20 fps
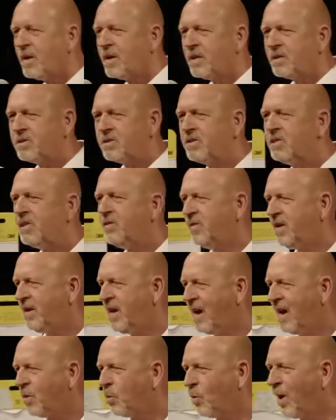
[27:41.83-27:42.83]
to see if he
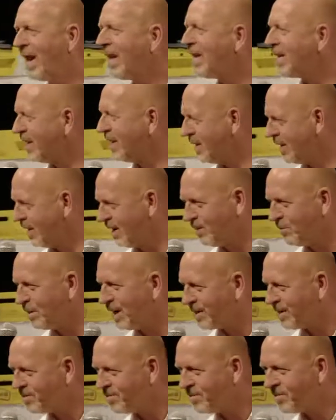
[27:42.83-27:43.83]
can't rally a little
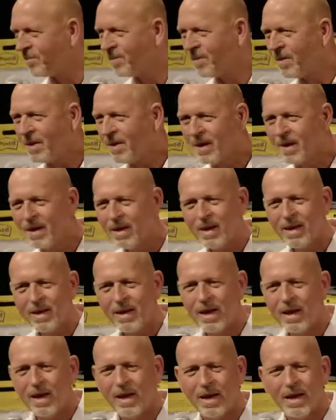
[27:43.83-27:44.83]
bit.
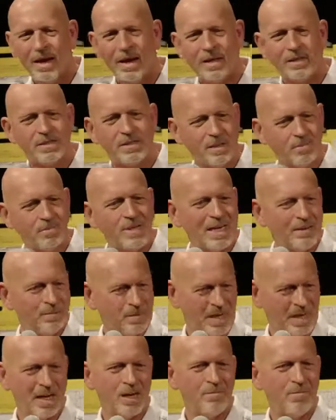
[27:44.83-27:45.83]
And sometimes
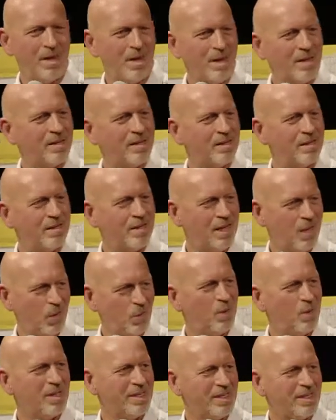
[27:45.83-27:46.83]
the enemy, he
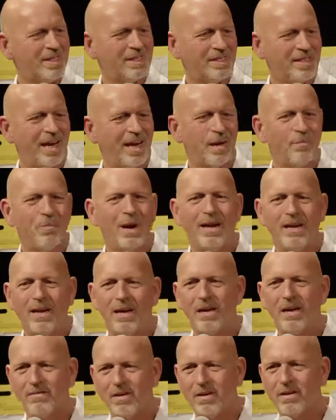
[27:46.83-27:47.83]
really does take a bite
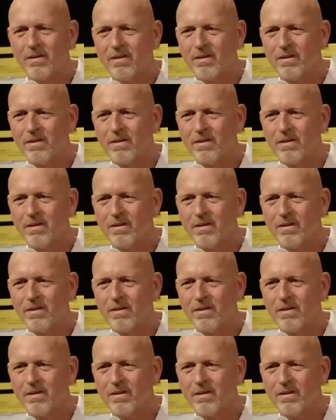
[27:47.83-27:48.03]
out of you.